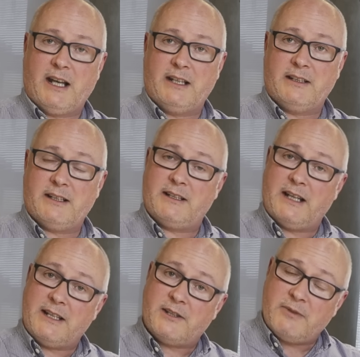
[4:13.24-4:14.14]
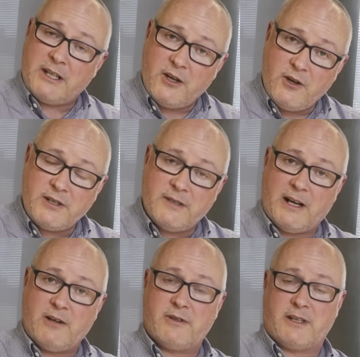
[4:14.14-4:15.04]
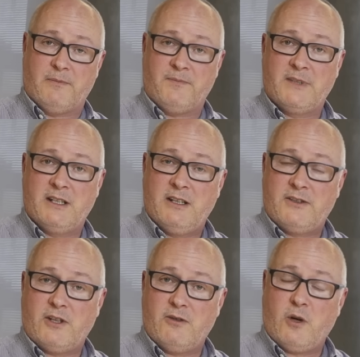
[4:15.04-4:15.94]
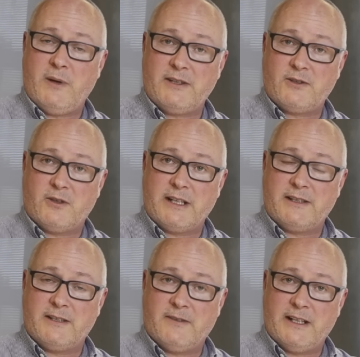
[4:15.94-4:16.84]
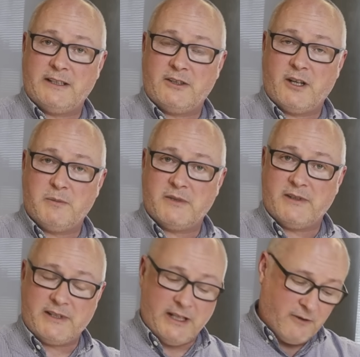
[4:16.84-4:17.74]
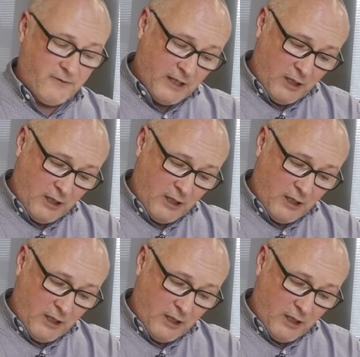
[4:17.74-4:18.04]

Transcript: And it's a recursive algorithm. So QuickSort is defined in terms of itself.